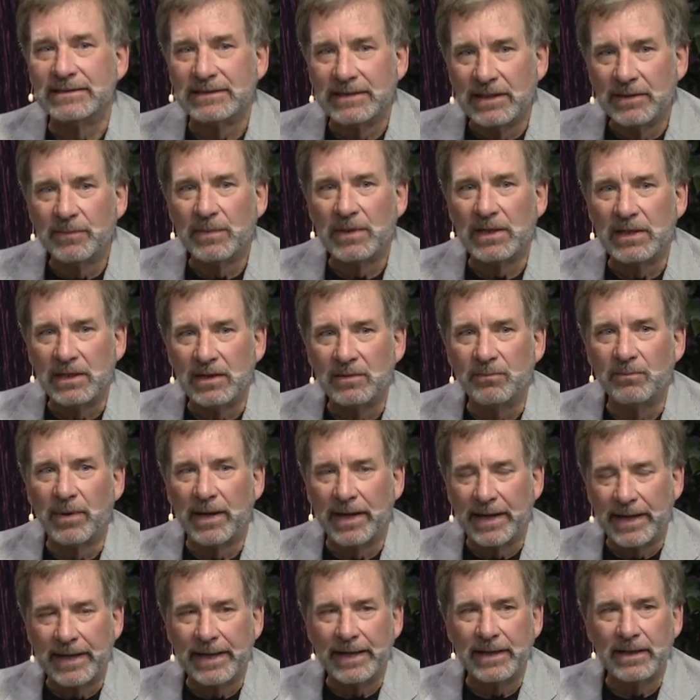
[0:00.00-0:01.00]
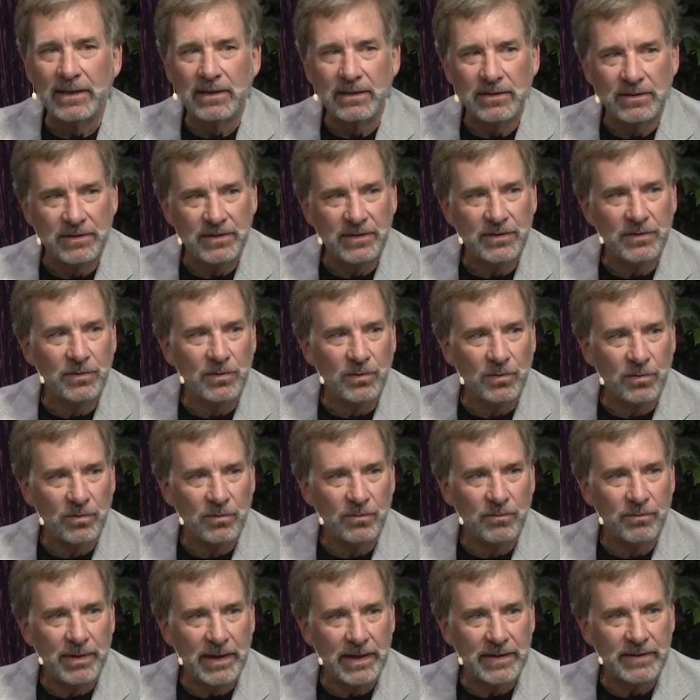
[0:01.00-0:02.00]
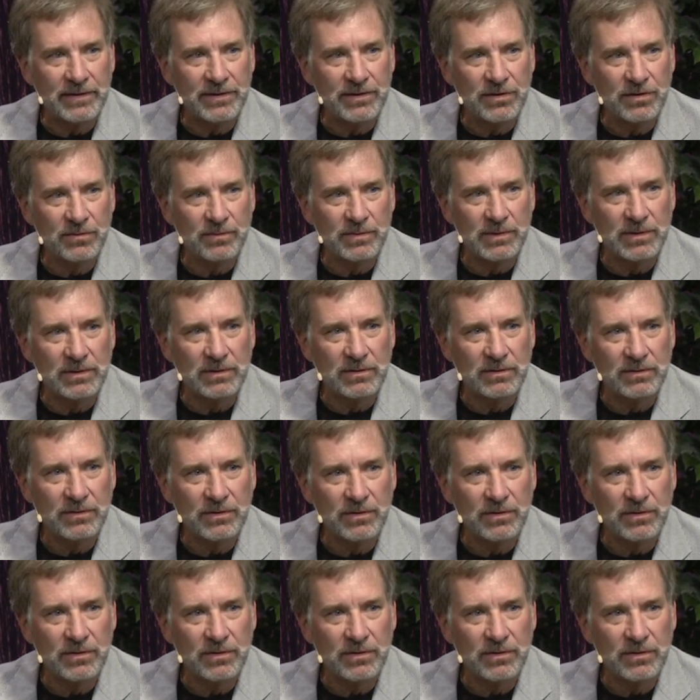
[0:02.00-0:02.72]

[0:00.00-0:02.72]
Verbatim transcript: limited by you, by the human.